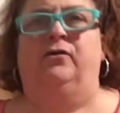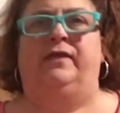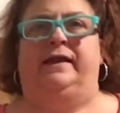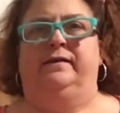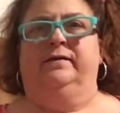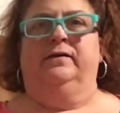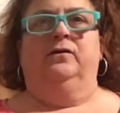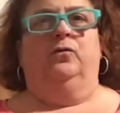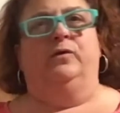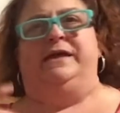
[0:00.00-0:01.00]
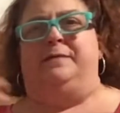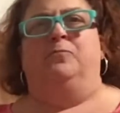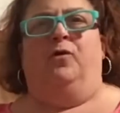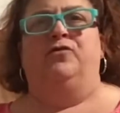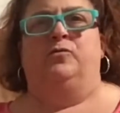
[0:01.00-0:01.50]
know that we
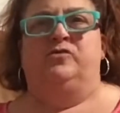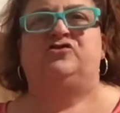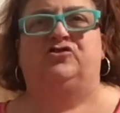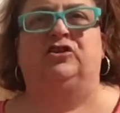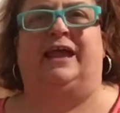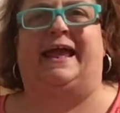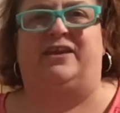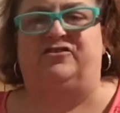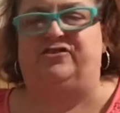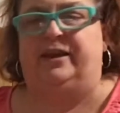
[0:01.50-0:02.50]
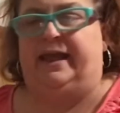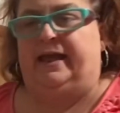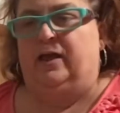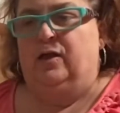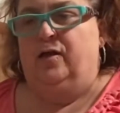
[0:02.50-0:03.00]
eat more than we should, like at a
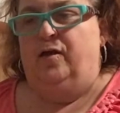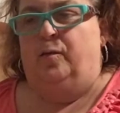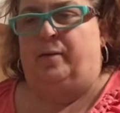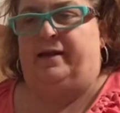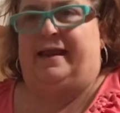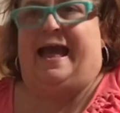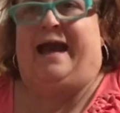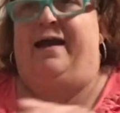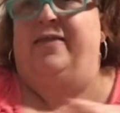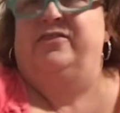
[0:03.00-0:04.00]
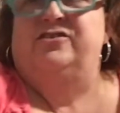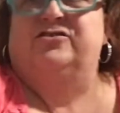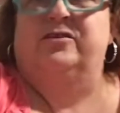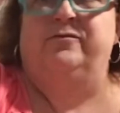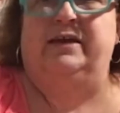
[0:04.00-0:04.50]
sitting, but
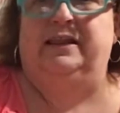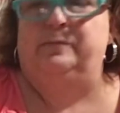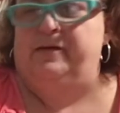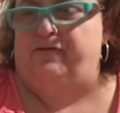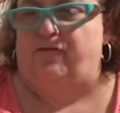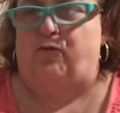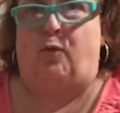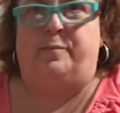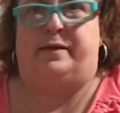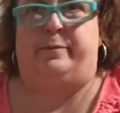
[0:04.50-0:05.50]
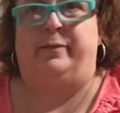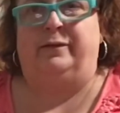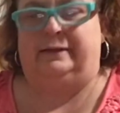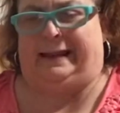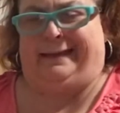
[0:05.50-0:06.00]
this can really be for four
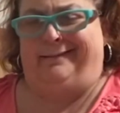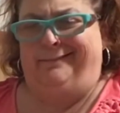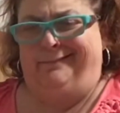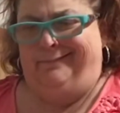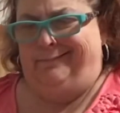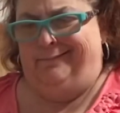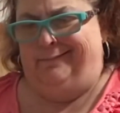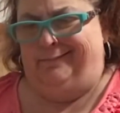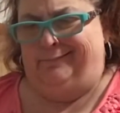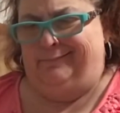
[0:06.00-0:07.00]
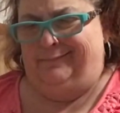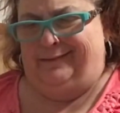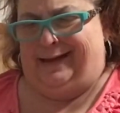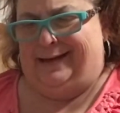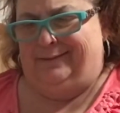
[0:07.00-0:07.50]
people. Like,
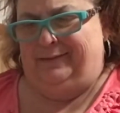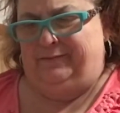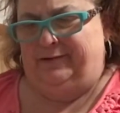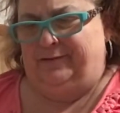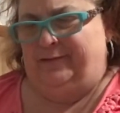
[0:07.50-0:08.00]
I don't even